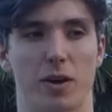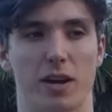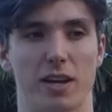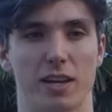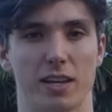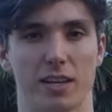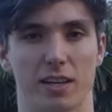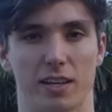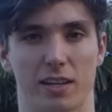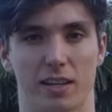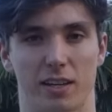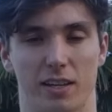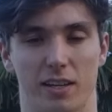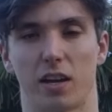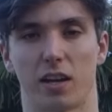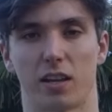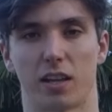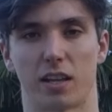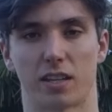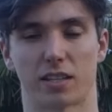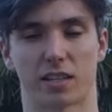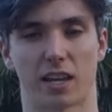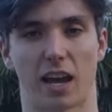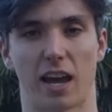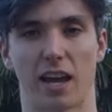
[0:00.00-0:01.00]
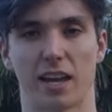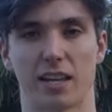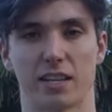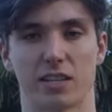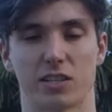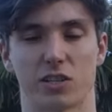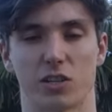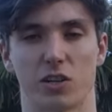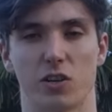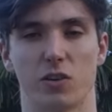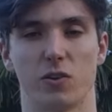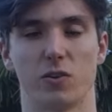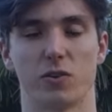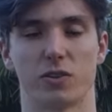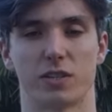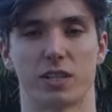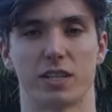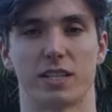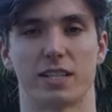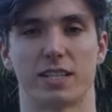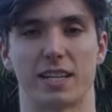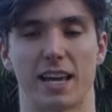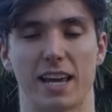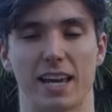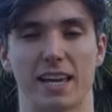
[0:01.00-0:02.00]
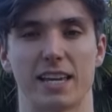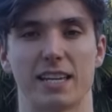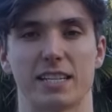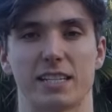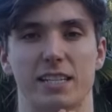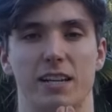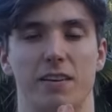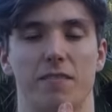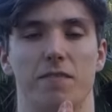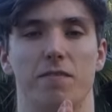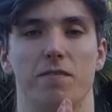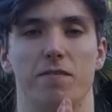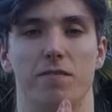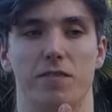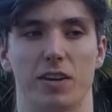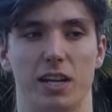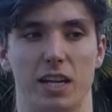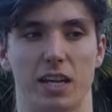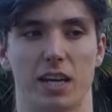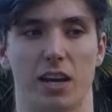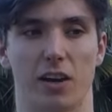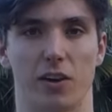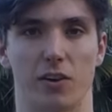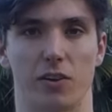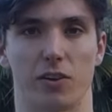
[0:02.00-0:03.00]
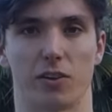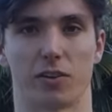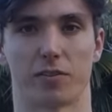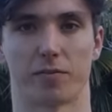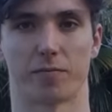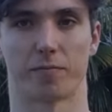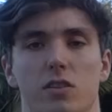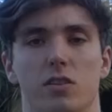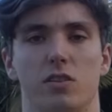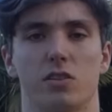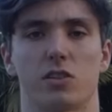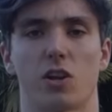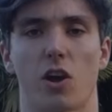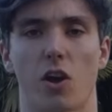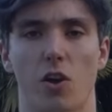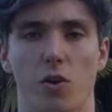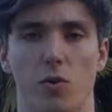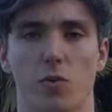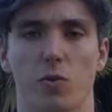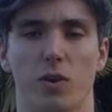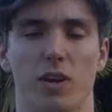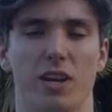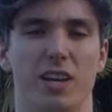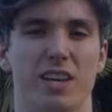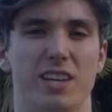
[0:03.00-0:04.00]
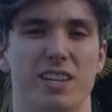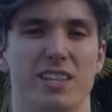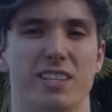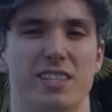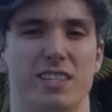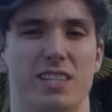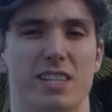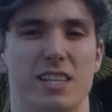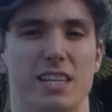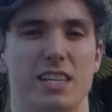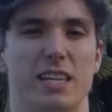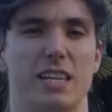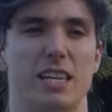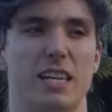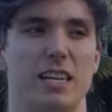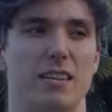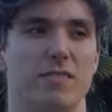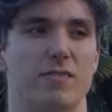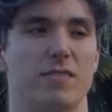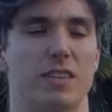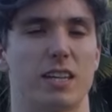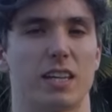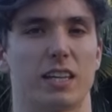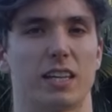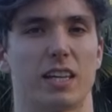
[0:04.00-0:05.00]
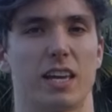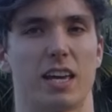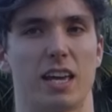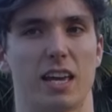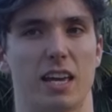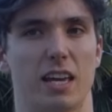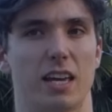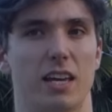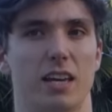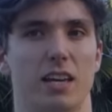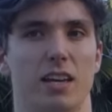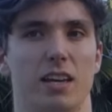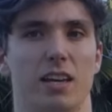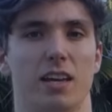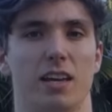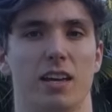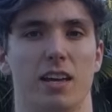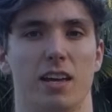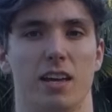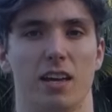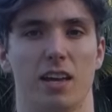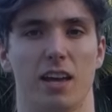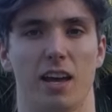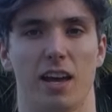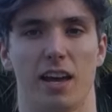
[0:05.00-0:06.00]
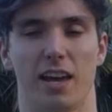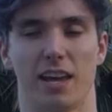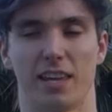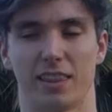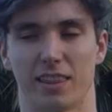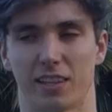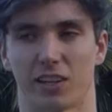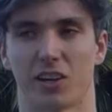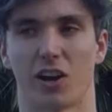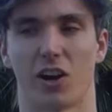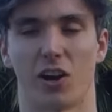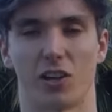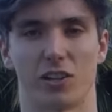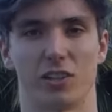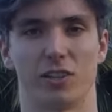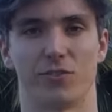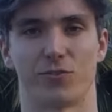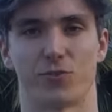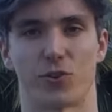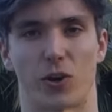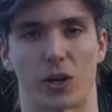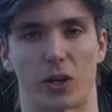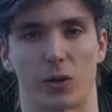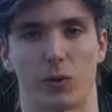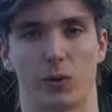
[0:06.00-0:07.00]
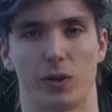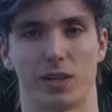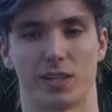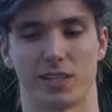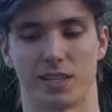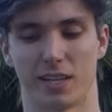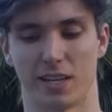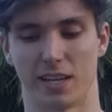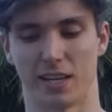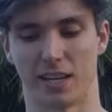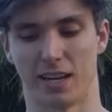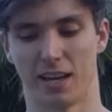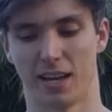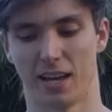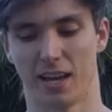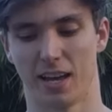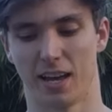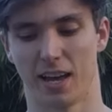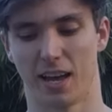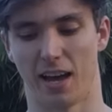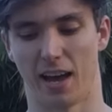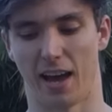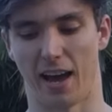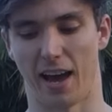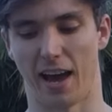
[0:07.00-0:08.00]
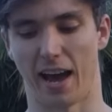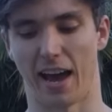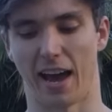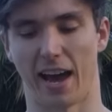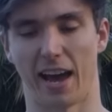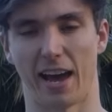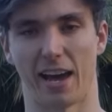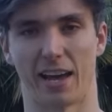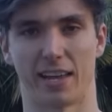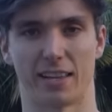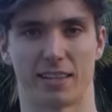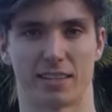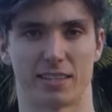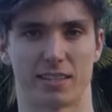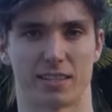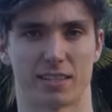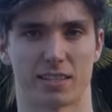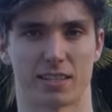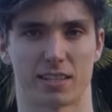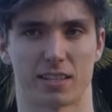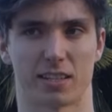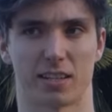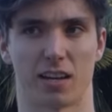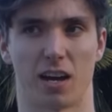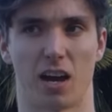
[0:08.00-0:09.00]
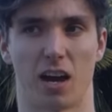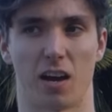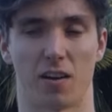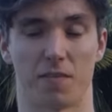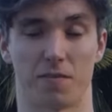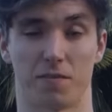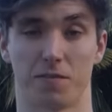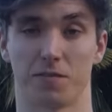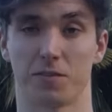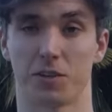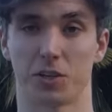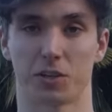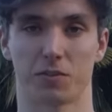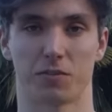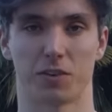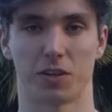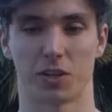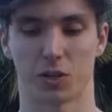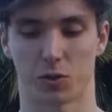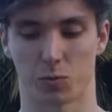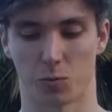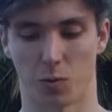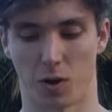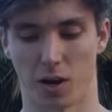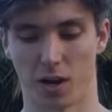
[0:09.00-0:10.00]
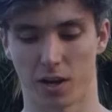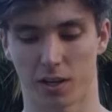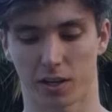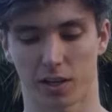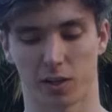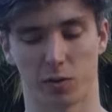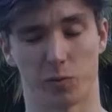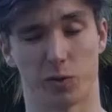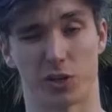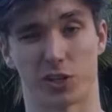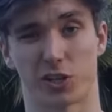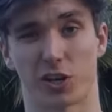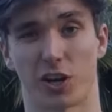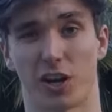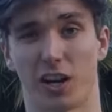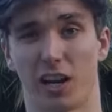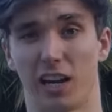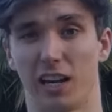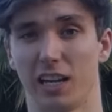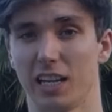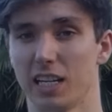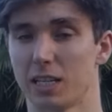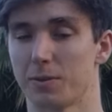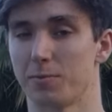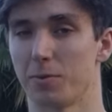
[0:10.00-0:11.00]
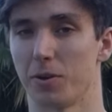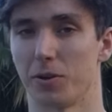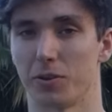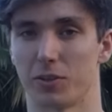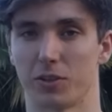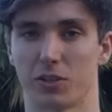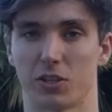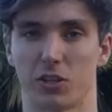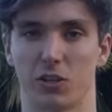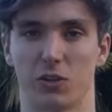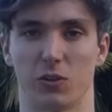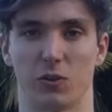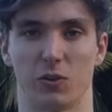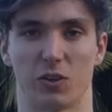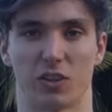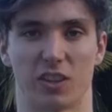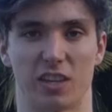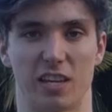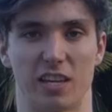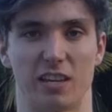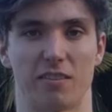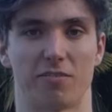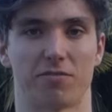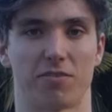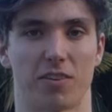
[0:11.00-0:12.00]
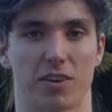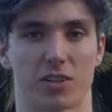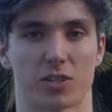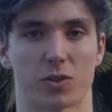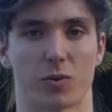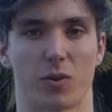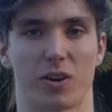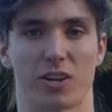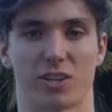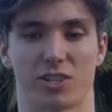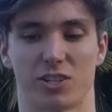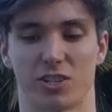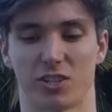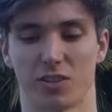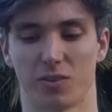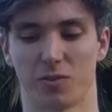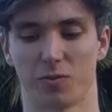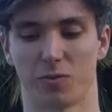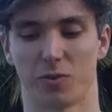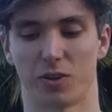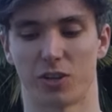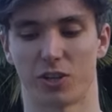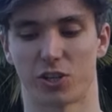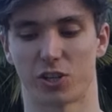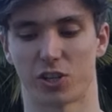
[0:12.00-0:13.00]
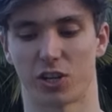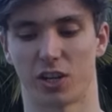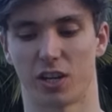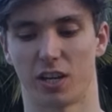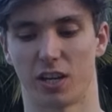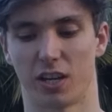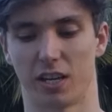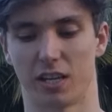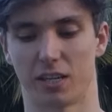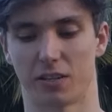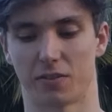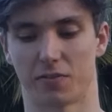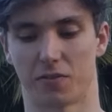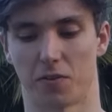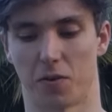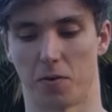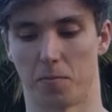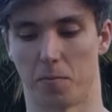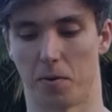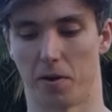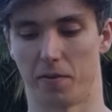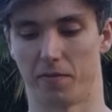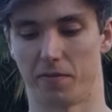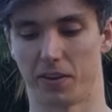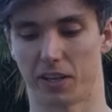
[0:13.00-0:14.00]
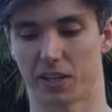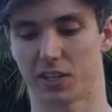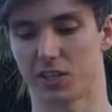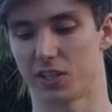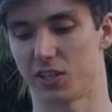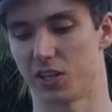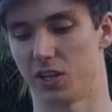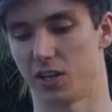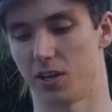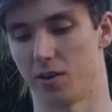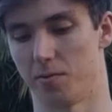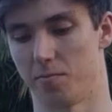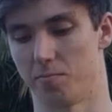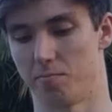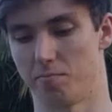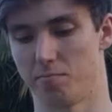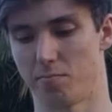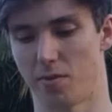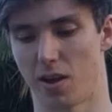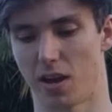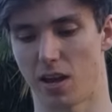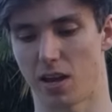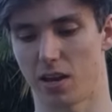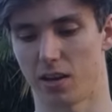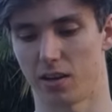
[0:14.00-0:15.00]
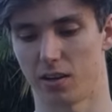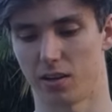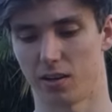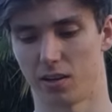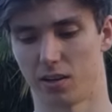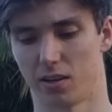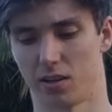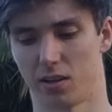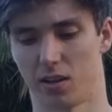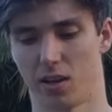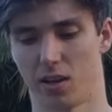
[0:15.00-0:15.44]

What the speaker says: way, let's get into today's video. So it is the evening here in the Garden of Tranquility, and I've just finished work, which kind of leads me on to the first question, which is from Victor Mayer,